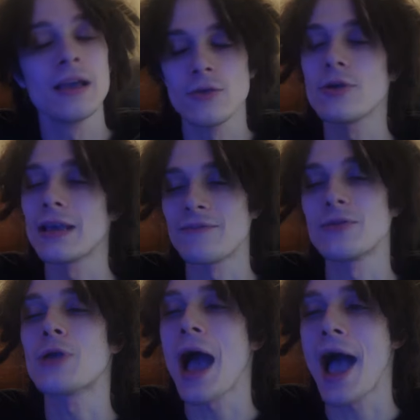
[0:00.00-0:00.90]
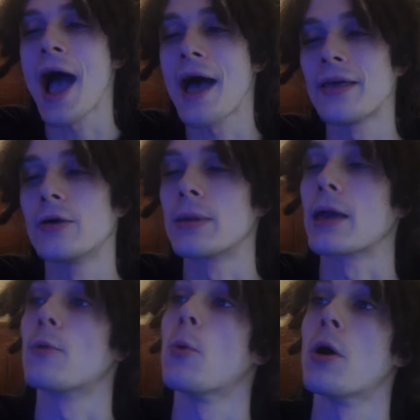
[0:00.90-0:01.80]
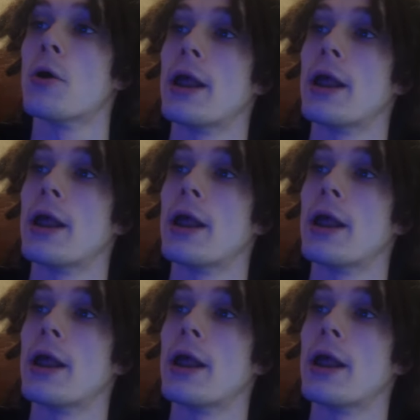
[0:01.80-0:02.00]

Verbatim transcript: you if you got high, they'll be like, whoa,